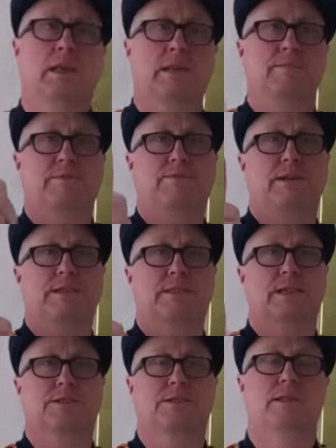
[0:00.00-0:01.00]
That'd be
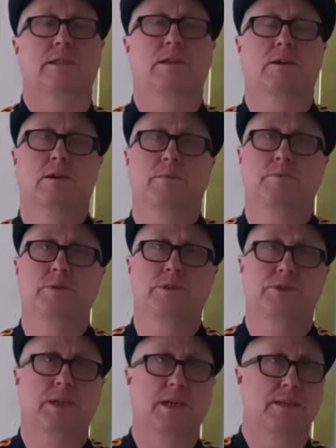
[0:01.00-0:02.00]
fantastic. I'd
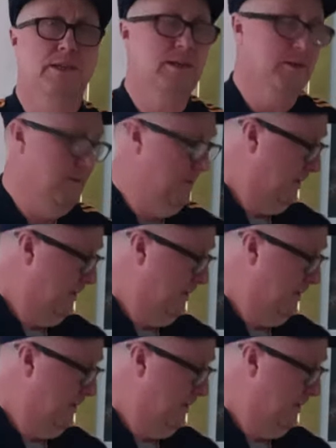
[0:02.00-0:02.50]
appreciate that.